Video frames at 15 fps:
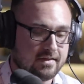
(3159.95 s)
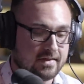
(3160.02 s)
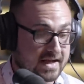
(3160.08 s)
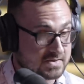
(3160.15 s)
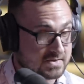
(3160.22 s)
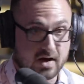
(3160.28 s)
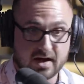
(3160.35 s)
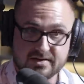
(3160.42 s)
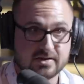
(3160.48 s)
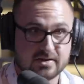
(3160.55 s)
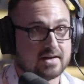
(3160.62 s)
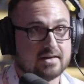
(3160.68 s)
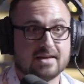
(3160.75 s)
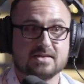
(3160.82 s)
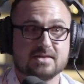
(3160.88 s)
That's why I
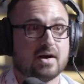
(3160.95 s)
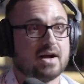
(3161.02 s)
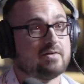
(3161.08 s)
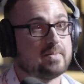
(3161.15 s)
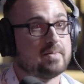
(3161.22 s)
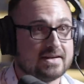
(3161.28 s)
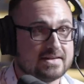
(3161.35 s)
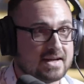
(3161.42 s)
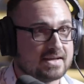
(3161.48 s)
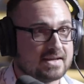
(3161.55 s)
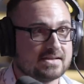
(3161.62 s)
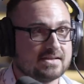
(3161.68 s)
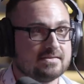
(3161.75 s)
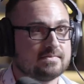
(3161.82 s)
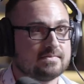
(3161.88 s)
took it. That's why everybody
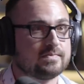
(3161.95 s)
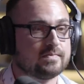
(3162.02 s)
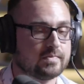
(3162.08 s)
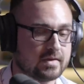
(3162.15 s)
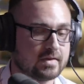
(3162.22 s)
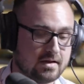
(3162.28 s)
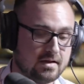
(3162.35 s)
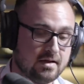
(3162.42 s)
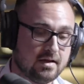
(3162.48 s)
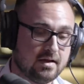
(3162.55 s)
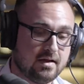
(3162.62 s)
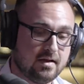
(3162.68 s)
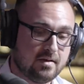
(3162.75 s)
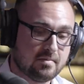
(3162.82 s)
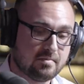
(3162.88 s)
takes it. Right.
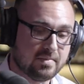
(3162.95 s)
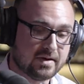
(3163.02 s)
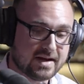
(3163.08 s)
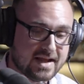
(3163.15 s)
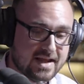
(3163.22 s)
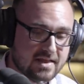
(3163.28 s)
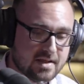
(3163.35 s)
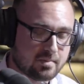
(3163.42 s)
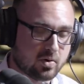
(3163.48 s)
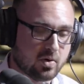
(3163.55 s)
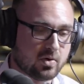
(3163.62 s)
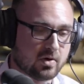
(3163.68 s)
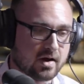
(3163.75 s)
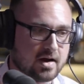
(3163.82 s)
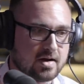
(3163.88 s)
But in the
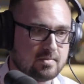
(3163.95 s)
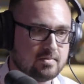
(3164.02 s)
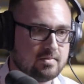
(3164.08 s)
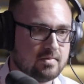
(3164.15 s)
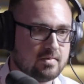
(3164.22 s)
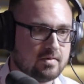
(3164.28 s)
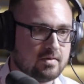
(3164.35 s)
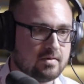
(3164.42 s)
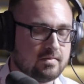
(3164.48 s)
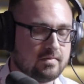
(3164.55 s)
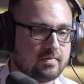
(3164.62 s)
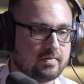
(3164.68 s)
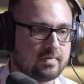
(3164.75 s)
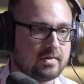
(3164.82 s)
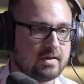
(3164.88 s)
program,
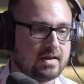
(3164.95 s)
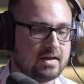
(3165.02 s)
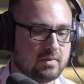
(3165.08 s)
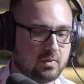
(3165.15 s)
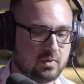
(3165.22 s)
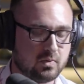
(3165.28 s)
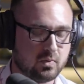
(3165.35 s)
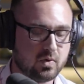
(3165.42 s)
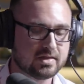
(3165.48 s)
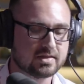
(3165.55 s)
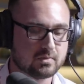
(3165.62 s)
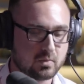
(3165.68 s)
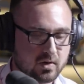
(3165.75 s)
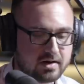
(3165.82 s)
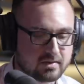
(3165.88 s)

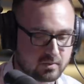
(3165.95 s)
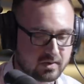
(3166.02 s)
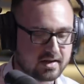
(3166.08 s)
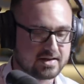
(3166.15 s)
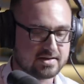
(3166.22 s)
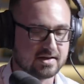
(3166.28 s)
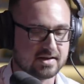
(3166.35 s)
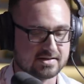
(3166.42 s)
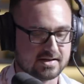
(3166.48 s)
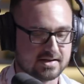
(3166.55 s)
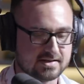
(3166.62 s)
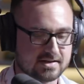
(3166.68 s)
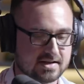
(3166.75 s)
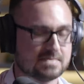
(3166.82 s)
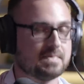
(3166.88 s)
what, th what it really does,
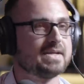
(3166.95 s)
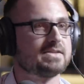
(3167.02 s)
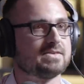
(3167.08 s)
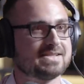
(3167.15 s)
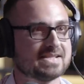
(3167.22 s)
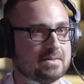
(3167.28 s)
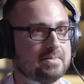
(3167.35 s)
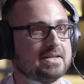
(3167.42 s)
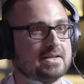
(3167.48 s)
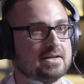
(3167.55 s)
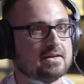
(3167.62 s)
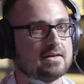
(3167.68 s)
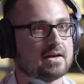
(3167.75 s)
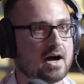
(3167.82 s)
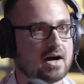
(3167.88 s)
it, it's based on C B
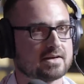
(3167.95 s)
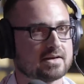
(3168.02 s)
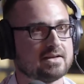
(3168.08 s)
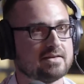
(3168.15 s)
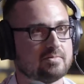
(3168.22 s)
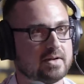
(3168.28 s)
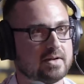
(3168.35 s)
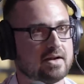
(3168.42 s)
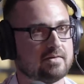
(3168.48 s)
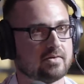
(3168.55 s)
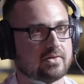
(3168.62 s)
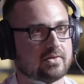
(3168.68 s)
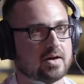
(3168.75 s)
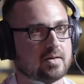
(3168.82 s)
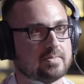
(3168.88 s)
T, cognitive
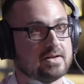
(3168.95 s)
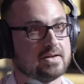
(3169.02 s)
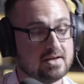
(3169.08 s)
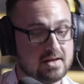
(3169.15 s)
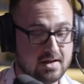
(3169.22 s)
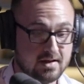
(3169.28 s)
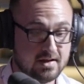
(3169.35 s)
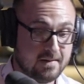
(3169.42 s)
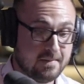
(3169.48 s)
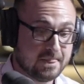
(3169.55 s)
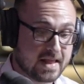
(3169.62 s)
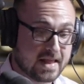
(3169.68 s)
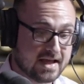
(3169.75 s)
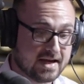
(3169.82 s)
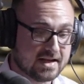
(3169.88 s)
behavioral therapy. Mm-hmm.
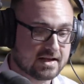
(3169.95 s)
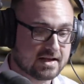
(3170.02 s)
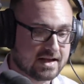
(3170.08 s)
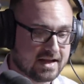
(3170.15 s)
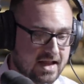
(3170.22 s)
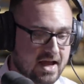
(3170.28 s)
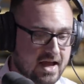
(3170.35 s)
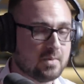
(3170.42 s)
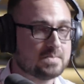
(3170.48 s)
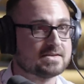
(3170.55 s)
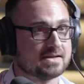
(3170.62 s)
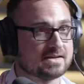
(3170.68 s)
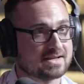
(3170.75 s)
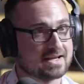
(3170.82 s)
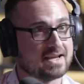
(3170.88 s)
And it c
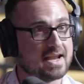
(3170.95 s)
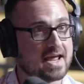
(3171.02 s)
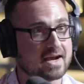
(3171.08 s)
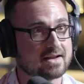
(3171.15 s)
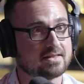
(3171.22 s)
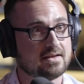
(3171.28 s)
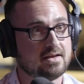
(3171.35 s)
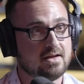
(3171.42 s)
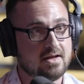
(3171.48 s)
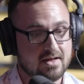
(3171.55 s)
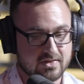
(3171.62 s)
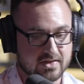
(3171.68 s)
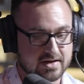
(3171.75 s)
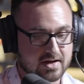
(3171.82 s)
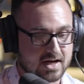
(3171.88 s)
helps us connect
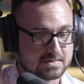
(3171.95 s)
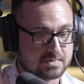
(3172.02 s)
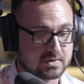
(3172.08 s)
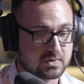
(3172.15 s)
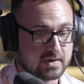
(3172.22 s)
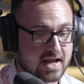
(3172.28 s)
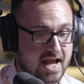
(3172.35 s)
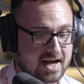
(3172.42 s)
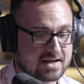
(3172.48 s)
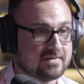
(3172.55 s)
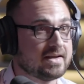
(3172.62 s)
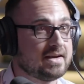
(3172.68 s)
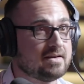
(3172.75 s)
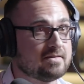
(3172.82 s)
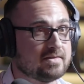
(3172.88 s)
the dots between
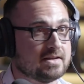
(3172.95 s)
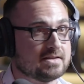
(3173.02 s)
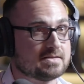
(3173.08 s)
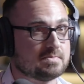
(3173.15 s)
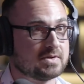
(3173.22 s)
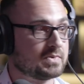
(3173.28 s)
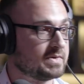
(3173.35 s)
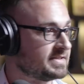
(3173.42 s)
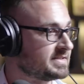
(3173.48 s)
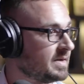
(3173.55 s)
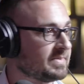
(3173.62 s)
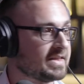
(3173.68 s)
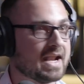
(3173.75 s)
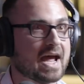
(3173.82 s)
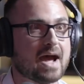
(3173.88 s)
activating events, between
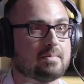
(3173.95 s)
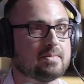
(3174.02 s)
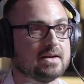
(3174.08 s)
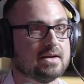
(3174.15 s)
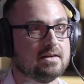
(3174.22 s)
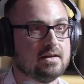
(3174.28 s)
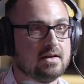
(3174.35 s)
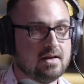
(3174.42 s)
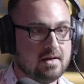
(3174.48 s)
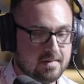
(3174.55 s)
something happening